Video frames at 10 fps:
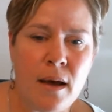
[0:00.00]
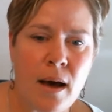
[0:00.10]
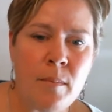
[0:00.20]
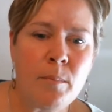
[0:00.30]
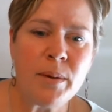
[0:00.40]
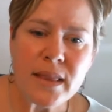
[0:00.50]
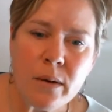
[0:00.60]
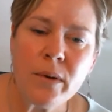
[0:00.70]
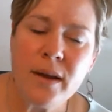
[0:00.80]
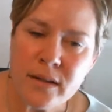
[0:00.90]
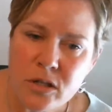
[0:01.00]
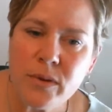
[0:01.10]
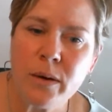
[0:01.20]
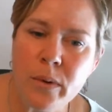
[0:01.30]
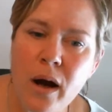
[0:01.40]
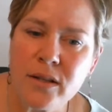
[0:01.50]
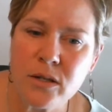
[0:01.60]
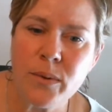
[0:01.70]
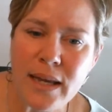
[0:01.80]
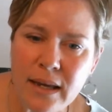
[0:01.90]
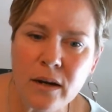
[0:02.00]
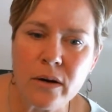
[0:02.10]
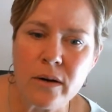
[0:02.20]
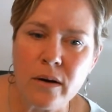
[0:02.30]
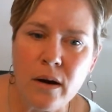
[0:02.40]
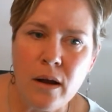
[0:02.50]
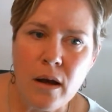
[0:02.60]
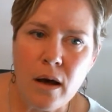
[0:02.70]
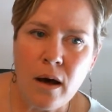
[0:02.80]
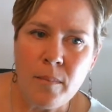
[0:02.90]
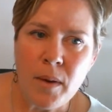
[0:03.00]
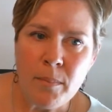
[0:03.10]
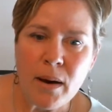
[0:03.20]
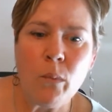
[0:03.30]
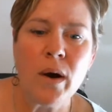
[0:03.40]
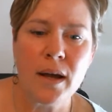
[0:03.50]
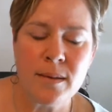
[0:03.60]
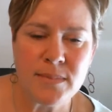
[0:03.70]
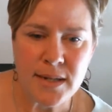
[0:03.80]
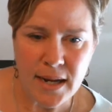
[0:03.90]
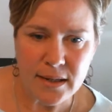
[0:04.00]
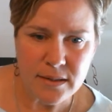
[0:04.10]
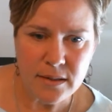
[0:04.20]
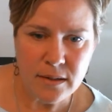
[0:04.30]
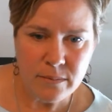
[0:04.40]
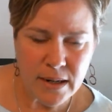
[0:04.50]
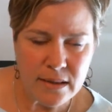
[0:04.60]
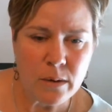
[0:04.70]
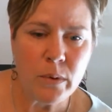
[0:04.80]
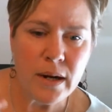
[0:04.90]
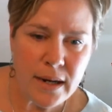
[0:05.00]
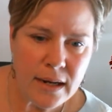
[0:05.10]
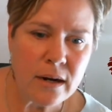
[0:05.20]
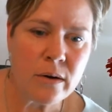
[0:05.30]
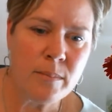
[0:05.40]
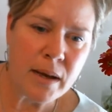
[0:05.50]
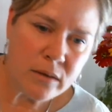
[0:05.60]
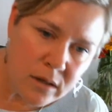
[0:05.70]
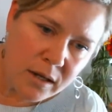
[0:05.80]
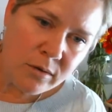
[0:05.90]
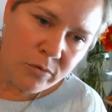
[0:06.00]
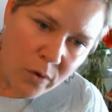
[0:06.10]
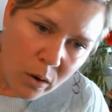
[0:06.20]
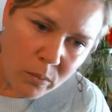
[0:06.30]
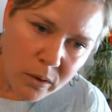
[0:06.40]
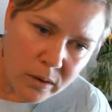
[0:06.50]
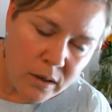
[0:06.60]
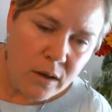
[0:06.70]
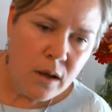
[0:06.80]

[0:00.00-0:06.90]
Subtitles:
But they were also eager about what comes next, right? They were eager about looking forward.